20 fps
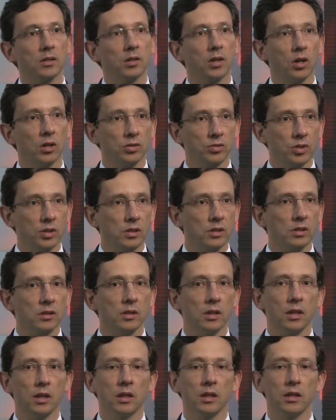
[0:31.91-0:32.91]
countries
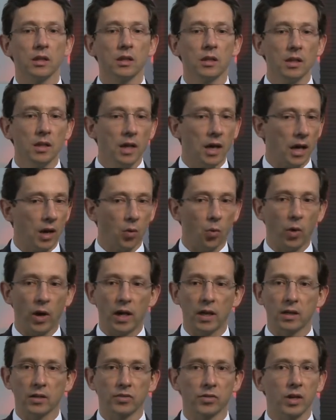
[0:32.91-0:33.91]
in a
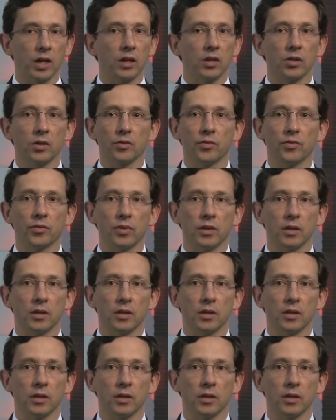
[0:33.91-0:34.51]
wide array of